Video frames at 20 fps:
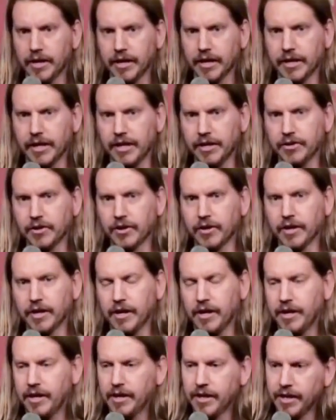So
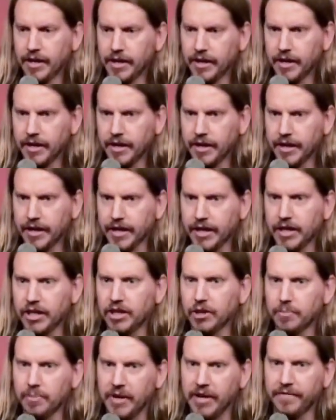it could
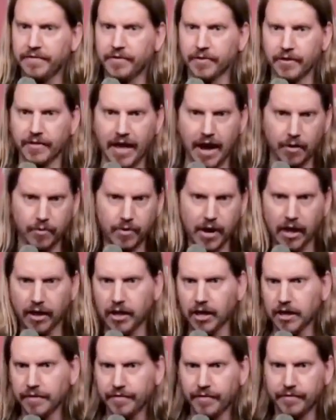either be for that
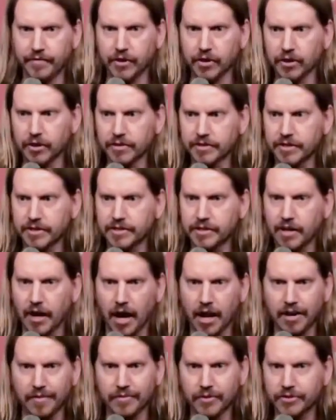relative of yours, it's
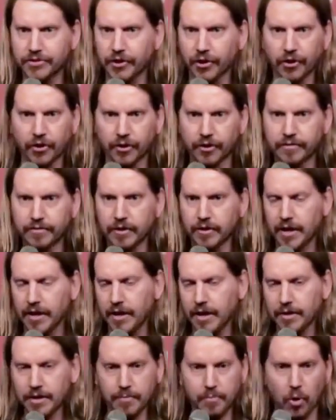kind of a turd
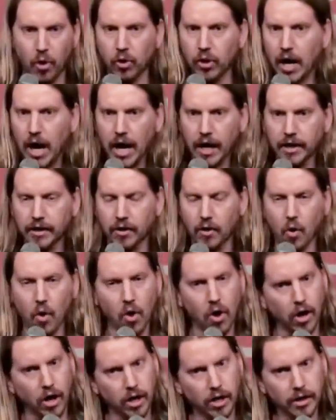in a Polak,
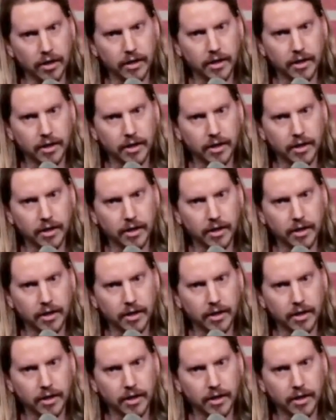or